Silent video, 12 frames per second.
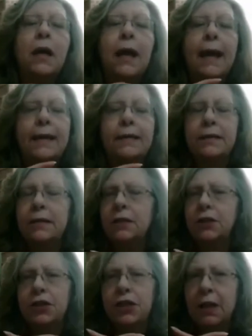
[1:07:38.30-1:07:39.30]
and
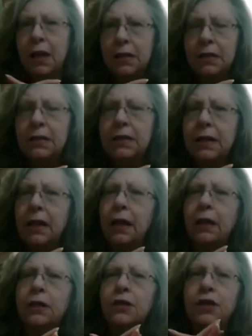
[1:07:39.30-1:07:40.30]
since she got
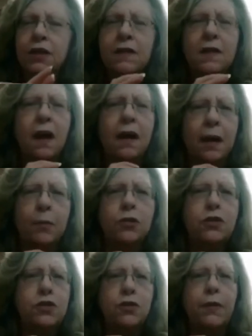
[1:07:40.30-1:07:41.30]
sick, she's not able
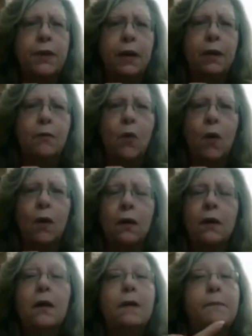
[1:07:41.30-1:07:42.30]
to do it anymore.
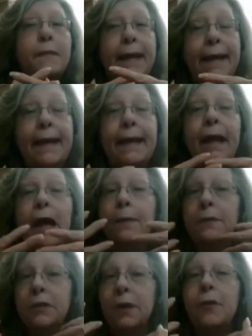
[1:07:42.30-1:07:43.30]
Me,
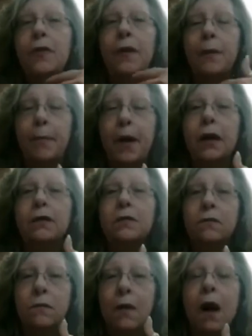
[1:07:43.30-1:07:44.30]
I'm dumber than a box
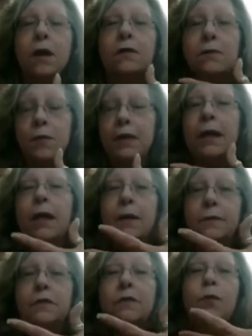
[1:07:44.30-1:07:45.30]
of rocks when it
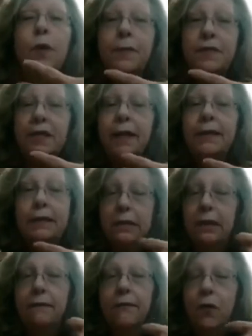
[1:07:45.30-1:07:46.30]
comes to website
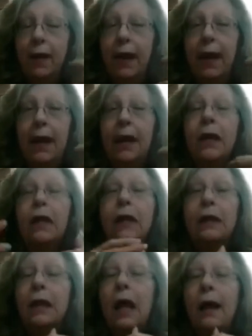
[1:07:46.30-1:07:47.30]
stuff, okay?
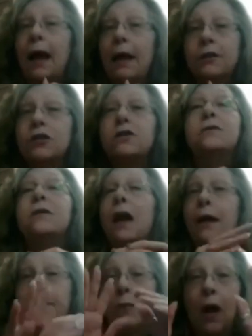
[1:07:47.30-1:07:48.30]
I just,
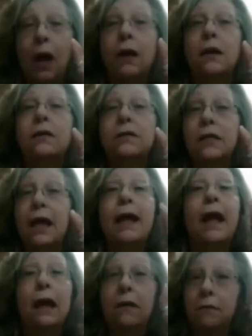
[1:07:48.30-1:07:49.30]
I'm not going to say
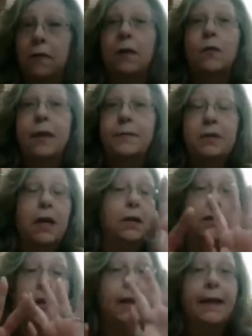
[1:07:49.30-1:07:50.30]
I can run a website.
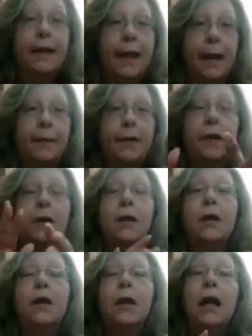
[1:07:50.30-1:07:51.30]
That ain't happening.
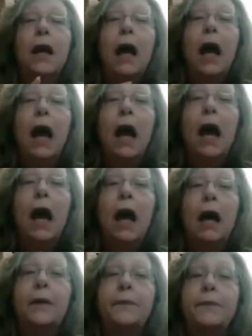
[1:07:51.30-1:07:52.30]

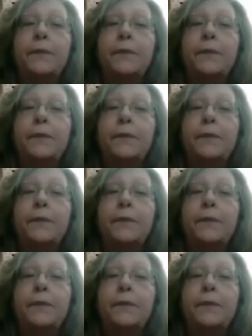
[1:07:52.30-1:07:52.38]
Uh,